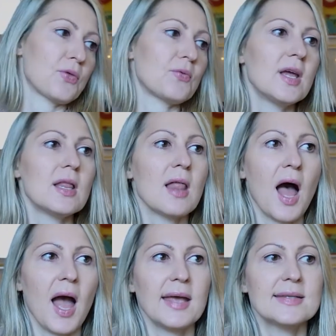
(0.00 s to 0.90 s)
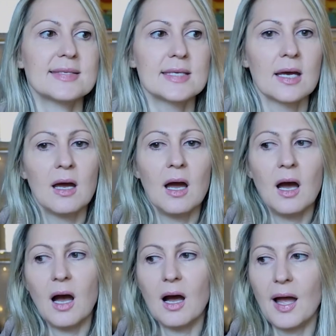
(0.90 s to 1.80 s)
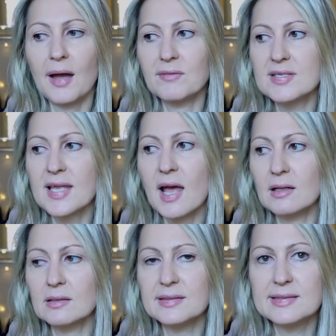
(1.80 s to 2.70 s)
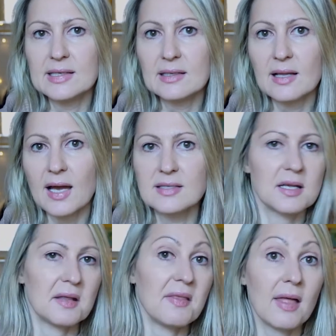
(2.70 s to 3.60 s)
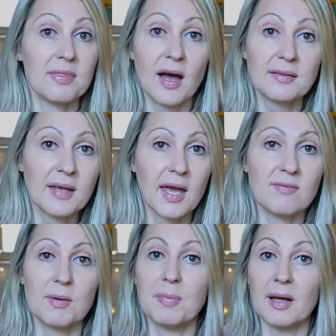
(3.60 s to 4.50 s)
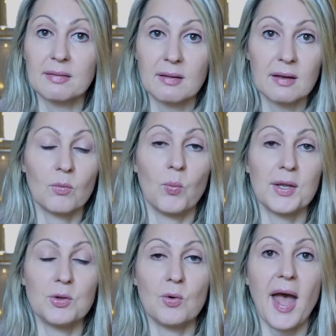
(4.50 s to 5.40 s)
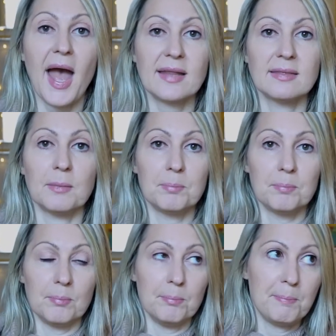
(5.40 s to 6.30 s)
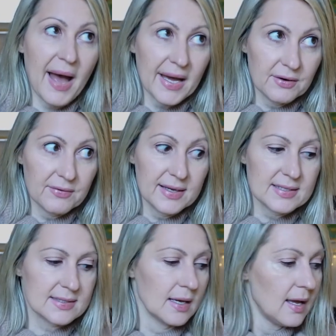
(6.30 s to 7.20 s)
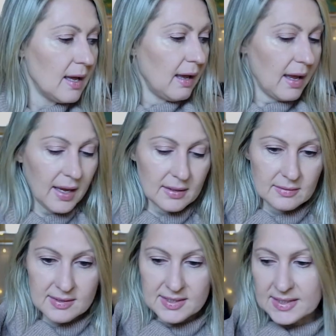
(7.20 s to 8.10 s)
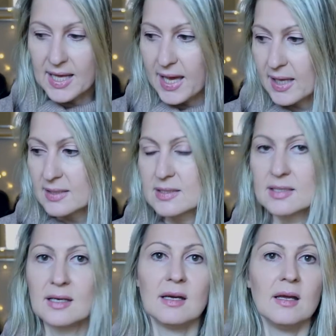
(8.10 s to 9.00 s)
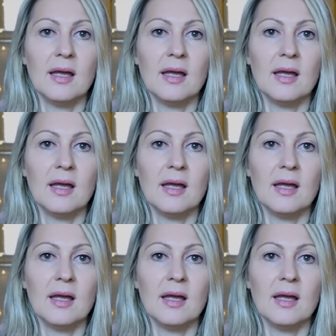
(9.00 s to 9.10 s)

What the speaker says: of three lights. I have these LED lights. They're not that heavy, but when you add the batteries and the stands,